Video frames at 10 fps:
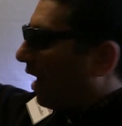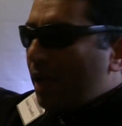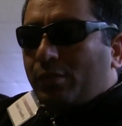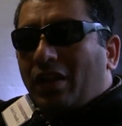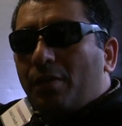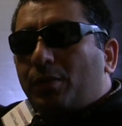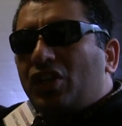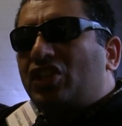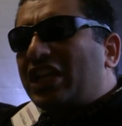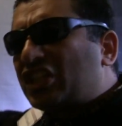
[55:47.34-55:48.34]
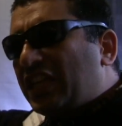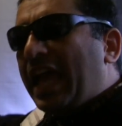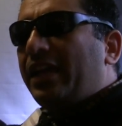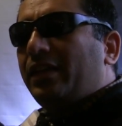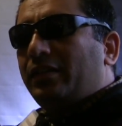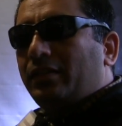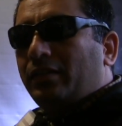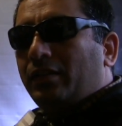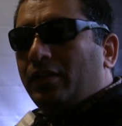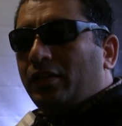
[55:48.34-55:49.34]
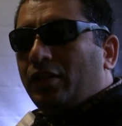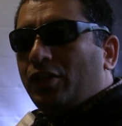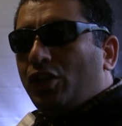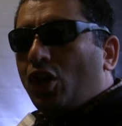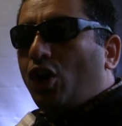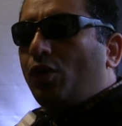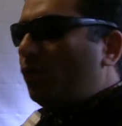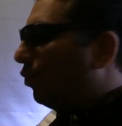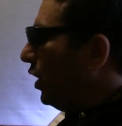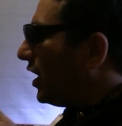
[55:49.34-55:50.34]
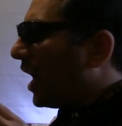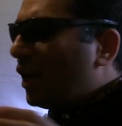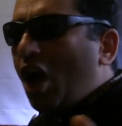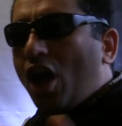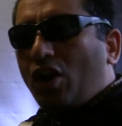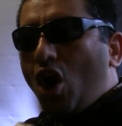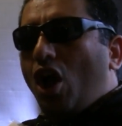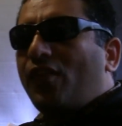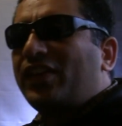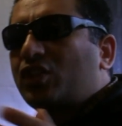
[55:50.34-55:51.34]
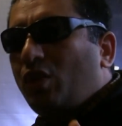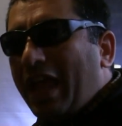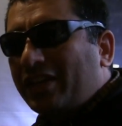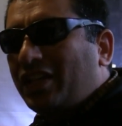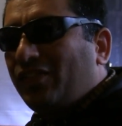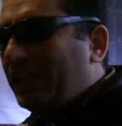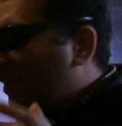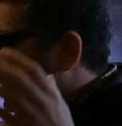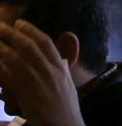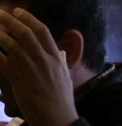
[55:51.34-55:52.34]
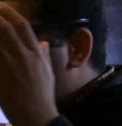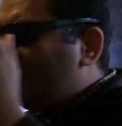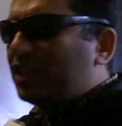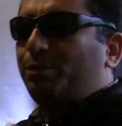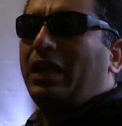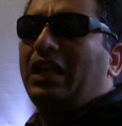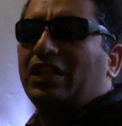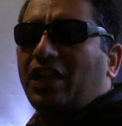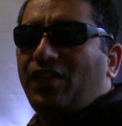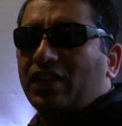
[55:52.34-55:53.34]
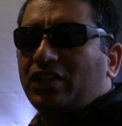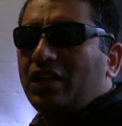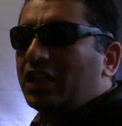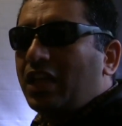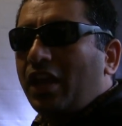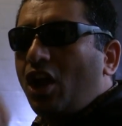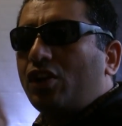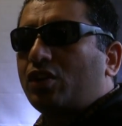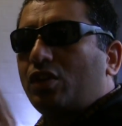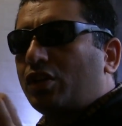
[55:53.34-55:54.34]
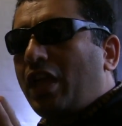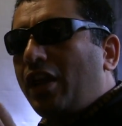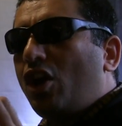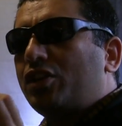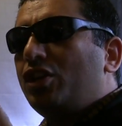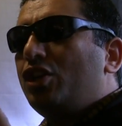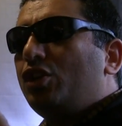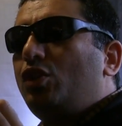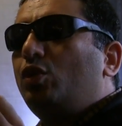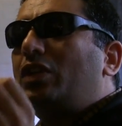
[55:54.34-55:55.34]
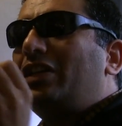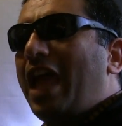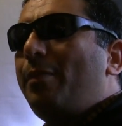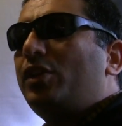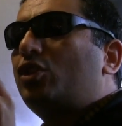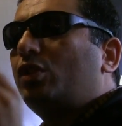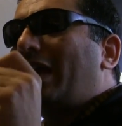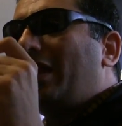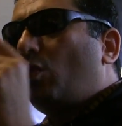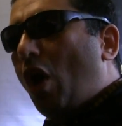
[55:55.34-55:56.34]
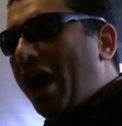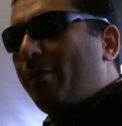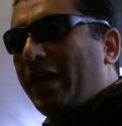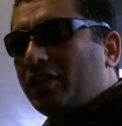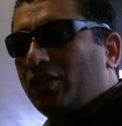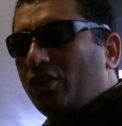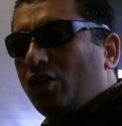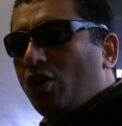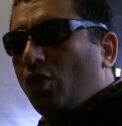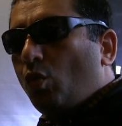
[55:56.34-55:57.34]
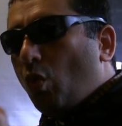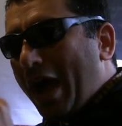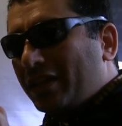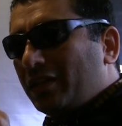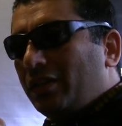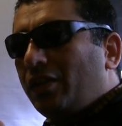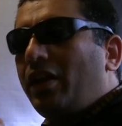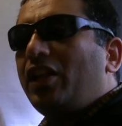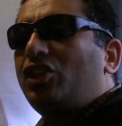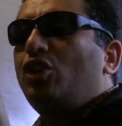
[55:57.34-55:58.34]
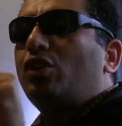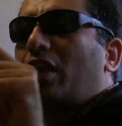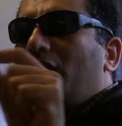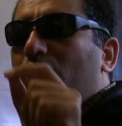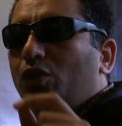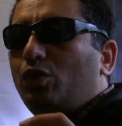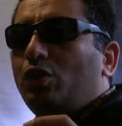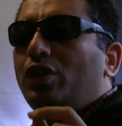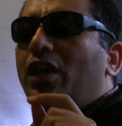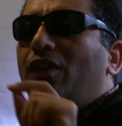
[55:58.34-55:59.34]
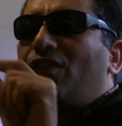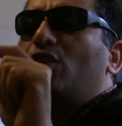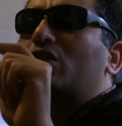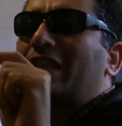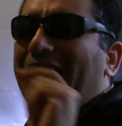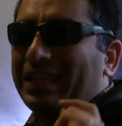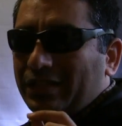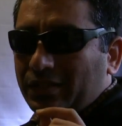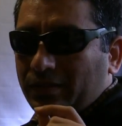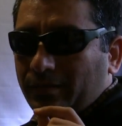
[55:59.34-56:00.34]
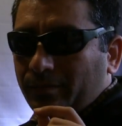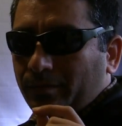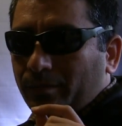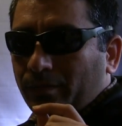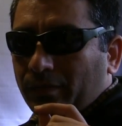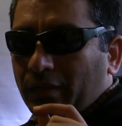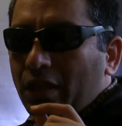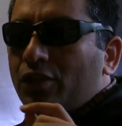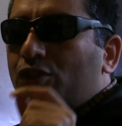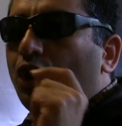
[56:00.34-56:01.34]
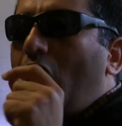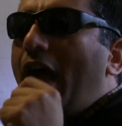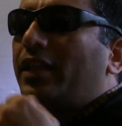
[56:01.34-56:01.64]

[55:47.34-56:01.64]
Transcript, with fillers: Graham Clumpner just said, you know, we cannot, all of us collectively, even this millions of us, cannot, cannot do the damage to the environment what Raytheon can do in few seconds. So